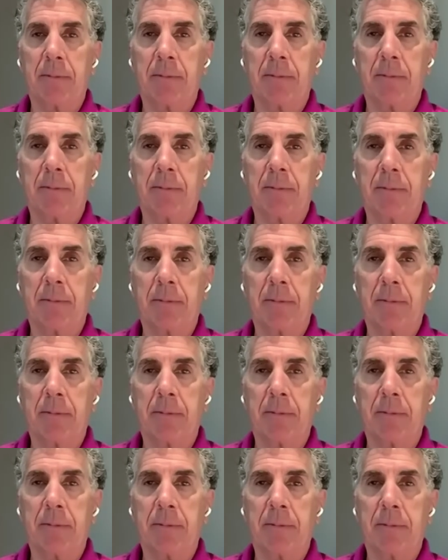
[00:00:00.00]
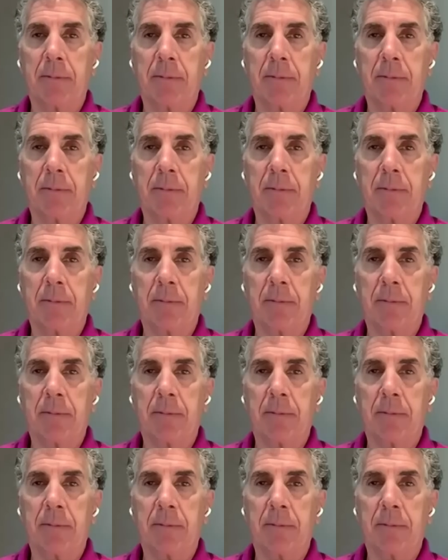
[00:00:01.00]
uh, uh, you
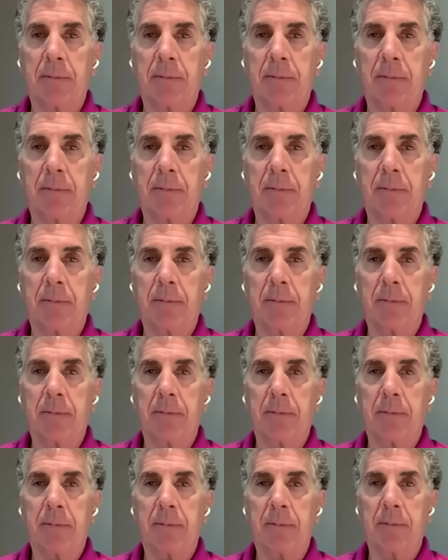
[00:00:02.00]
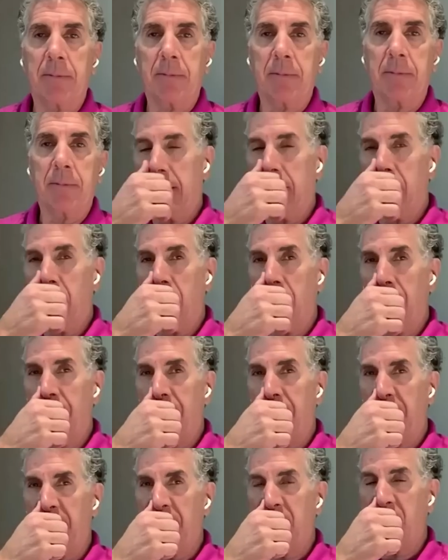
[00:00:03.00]
know, n-
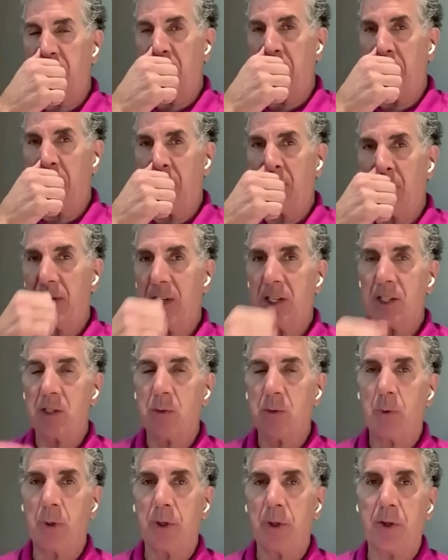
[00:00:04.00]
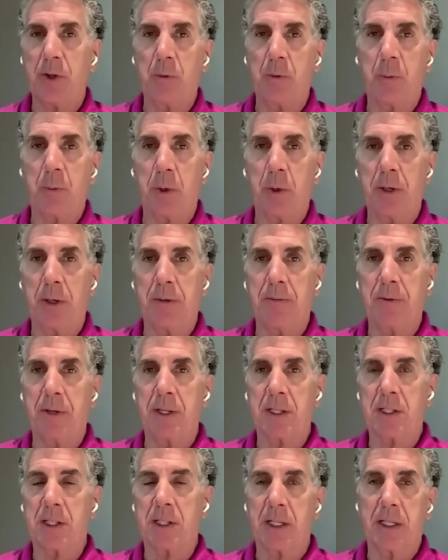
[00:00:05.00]
personality, didn't meet competition, high mm-hmm. school
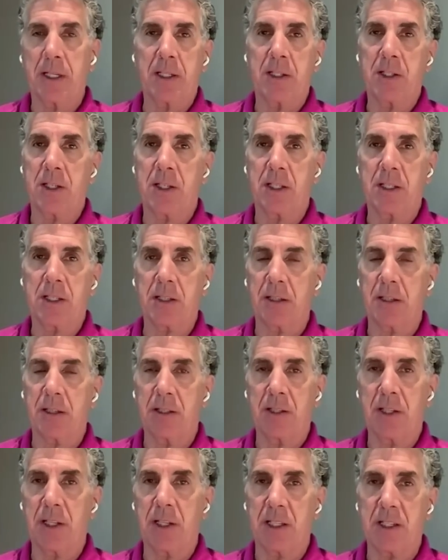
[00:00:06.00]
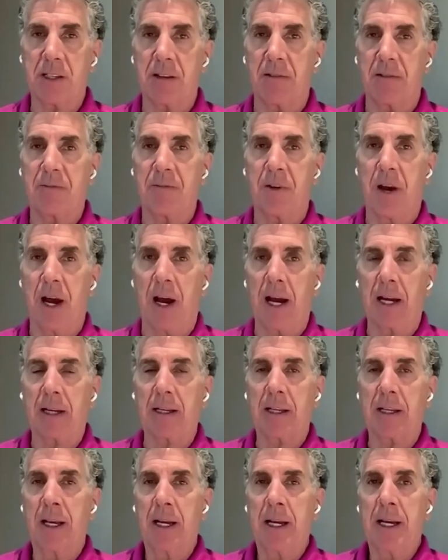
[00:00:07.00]
player. I don't know if I've shared this with you
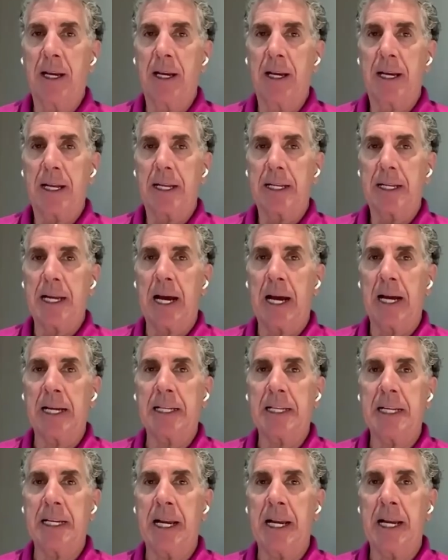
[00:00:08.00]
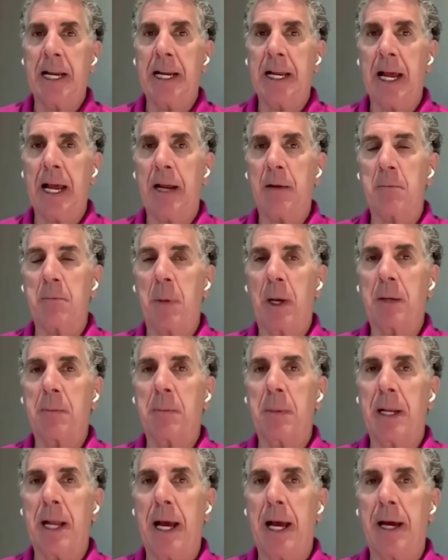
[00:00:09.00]
previously. It's just it's just a fact.
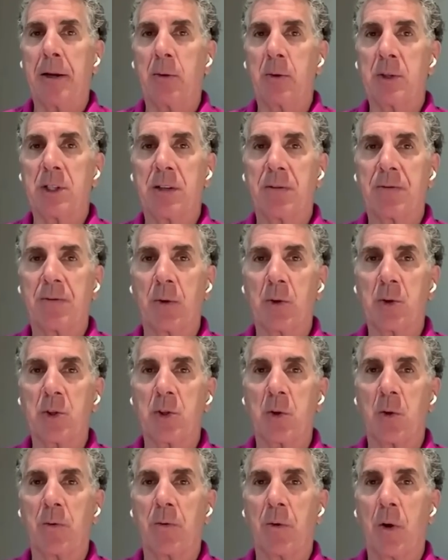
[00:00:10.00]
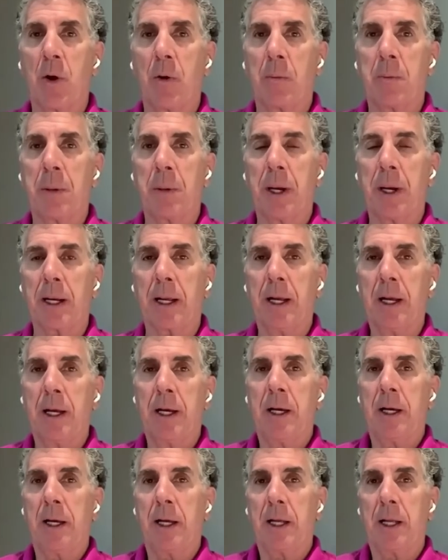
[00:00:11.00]
1988, Mike Modano was the first
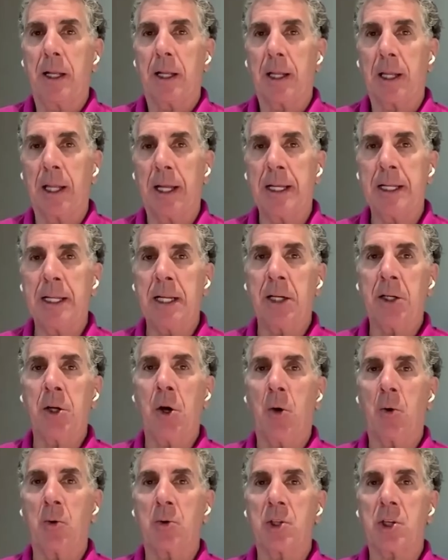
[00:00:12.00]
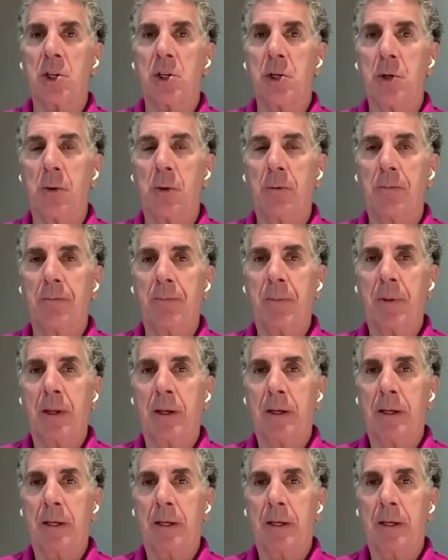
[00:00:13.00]
overall pick. Yep, yep. Linden goes two.